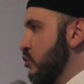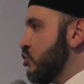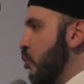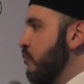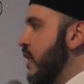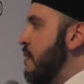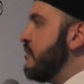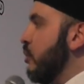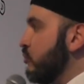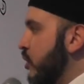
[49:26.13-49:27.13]
Show them
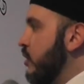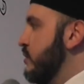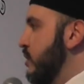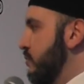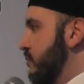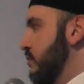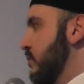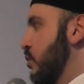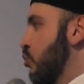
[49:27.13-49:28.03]
there's an alternative.